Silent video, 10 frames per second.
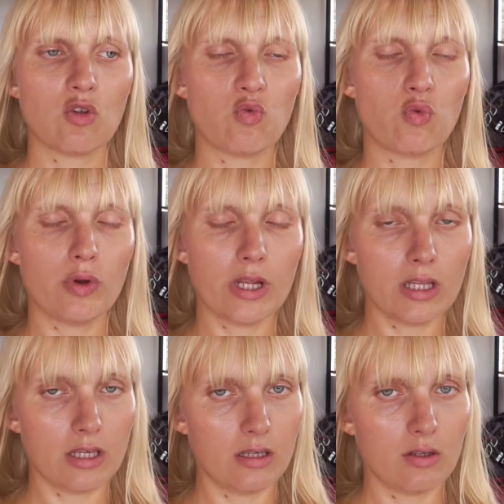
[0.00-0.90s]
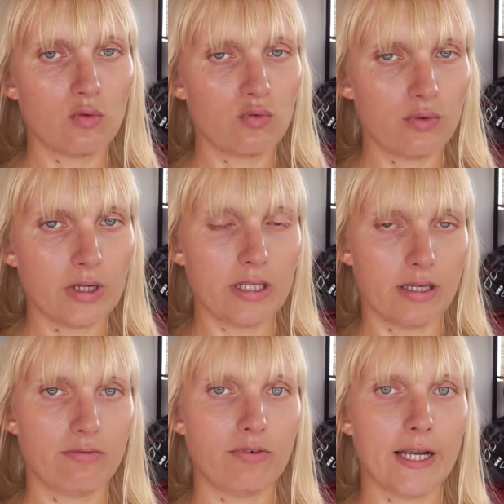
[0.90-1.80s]
really, really
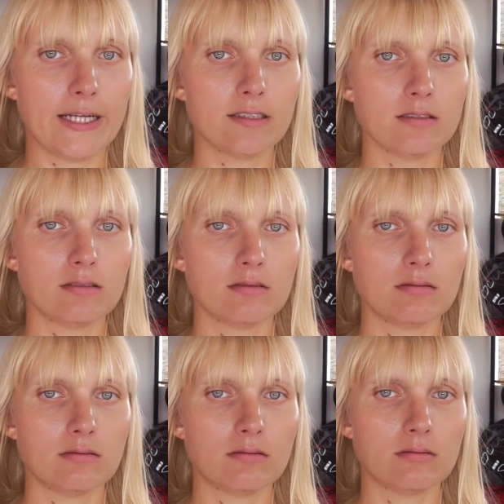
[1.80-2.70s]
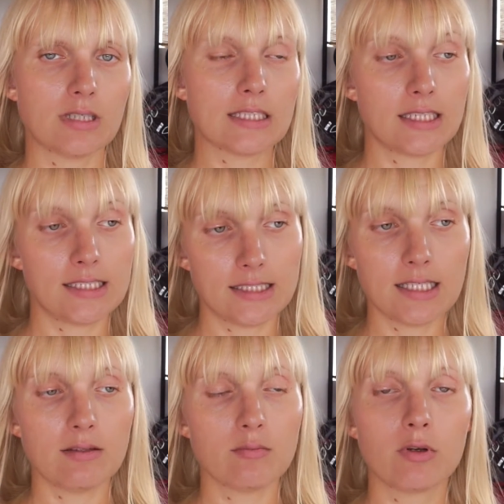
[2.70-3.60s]
afraid. As I
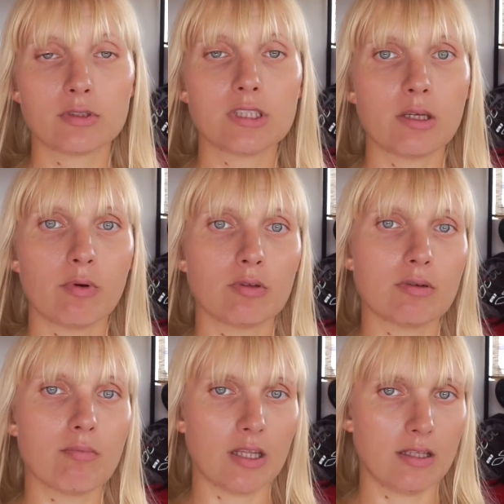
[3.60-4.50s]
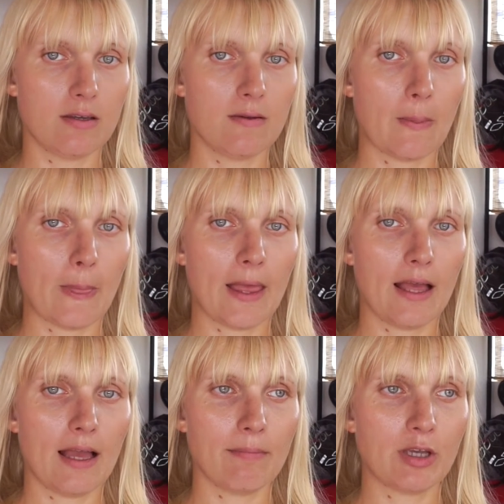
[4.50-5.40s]
said, mostly about the money,
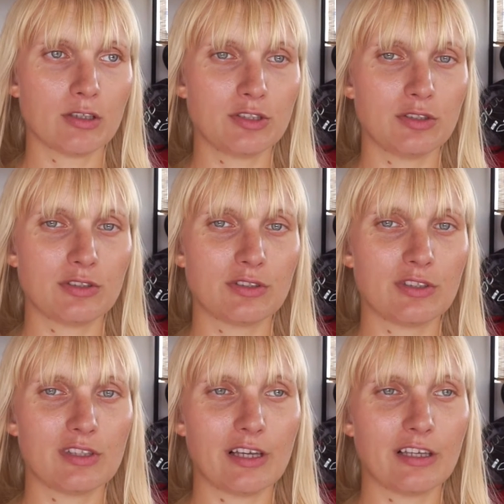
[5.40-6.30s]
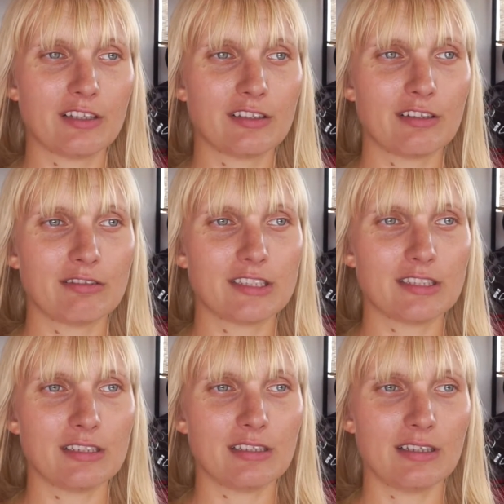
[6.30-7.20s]
because there
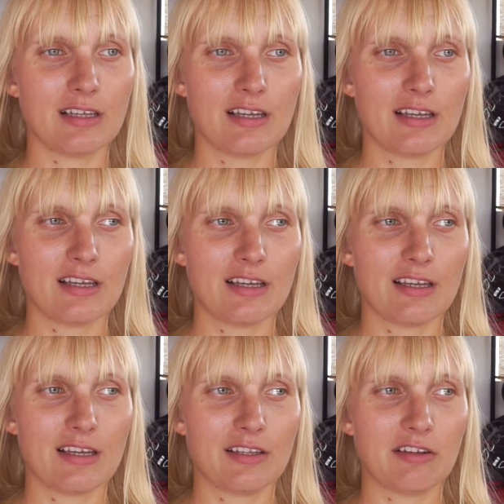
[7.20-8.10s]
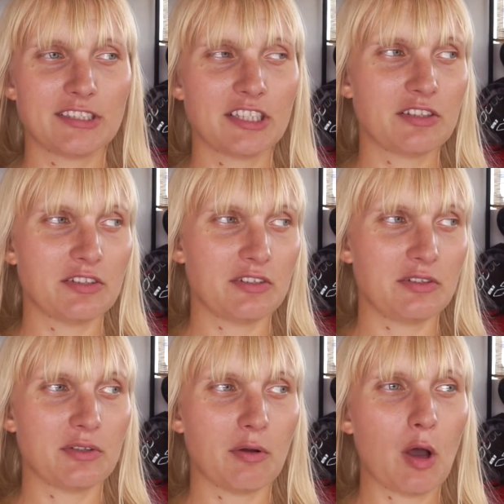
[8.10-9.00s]
is an
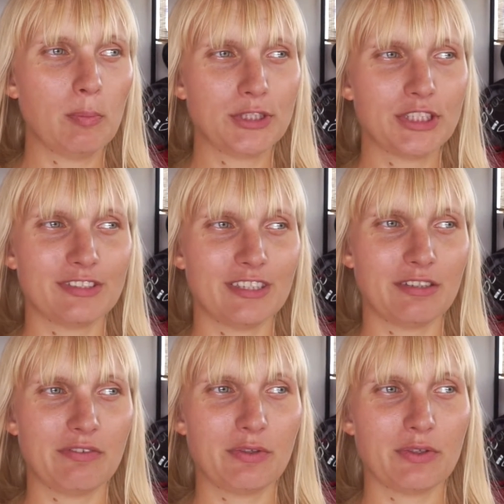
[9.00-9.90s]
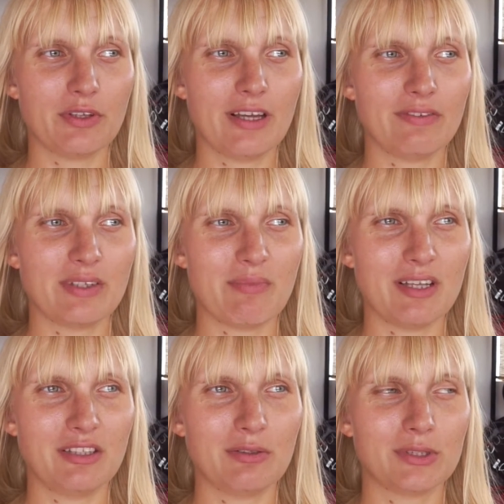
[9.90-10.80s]
option that if you don't have the
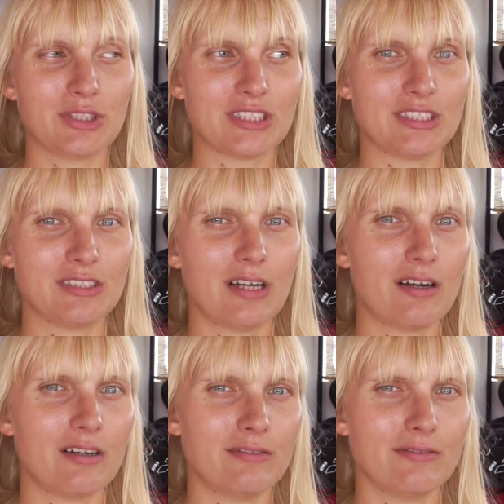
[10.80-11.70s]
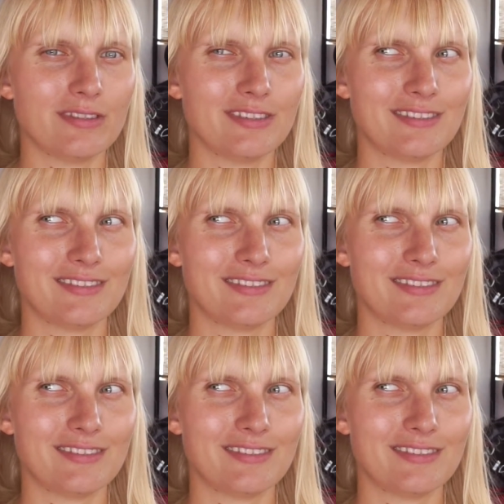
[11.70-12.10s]
money, you will just starve.